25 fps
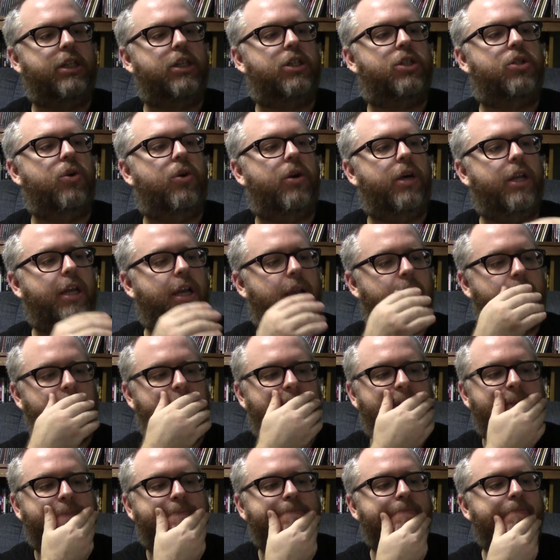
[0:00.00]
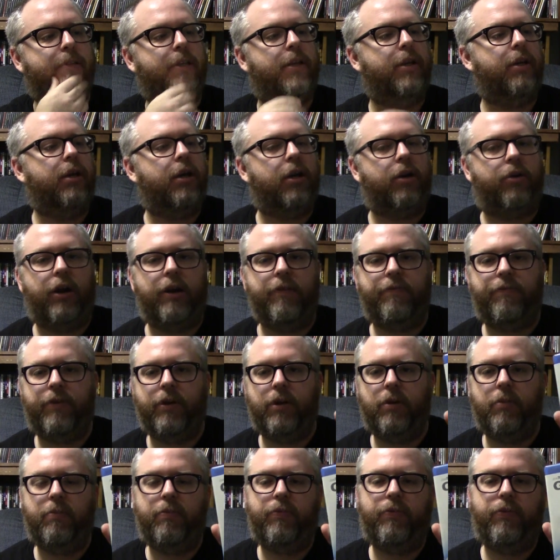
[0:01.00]
Get Shorty, I mean. Great
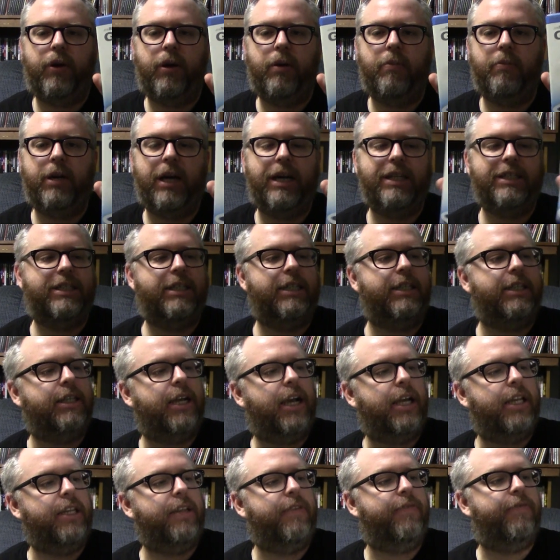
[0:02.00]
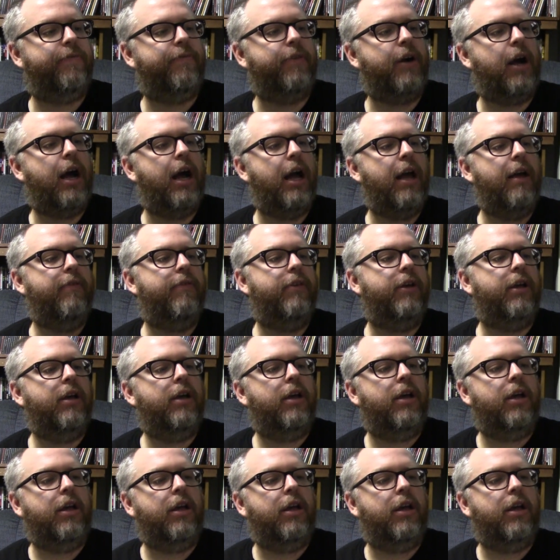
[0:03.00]
film from nineteen ninety-five.